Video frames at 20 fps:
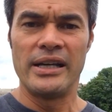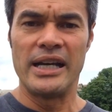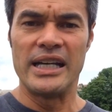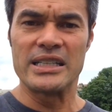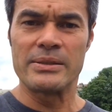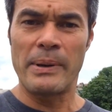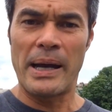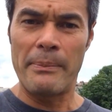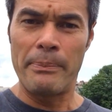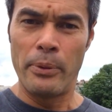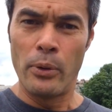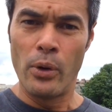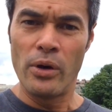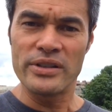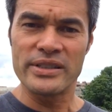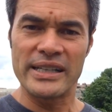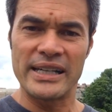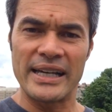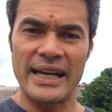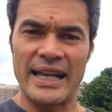It's about
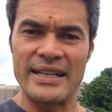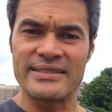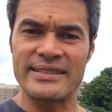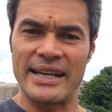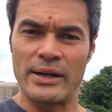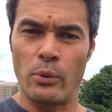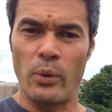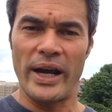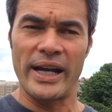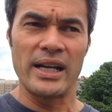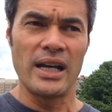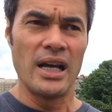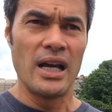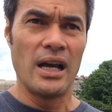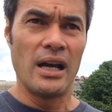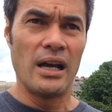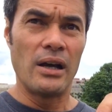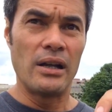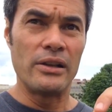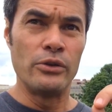pausing and saying, wait,
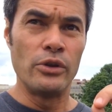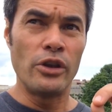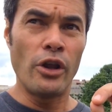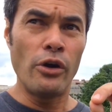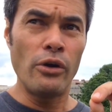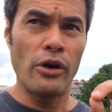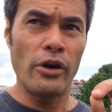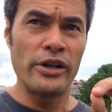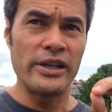not